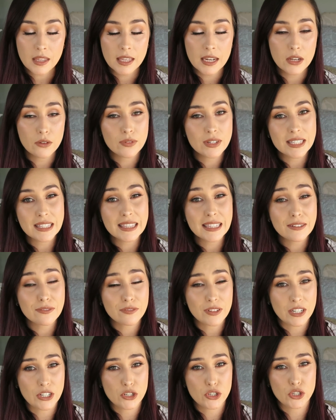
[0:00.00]
I recently
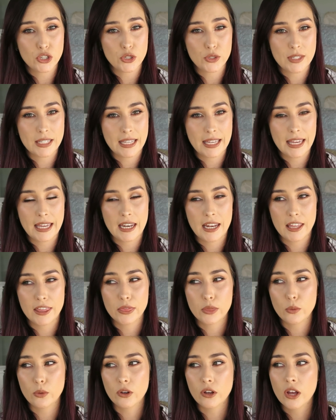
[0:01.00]
finished using it, and I
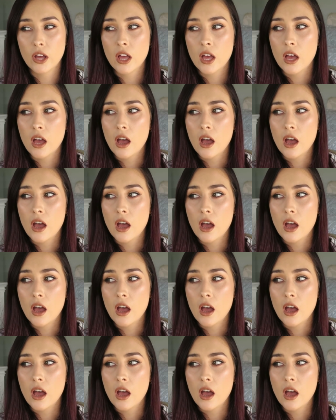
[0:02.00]
thought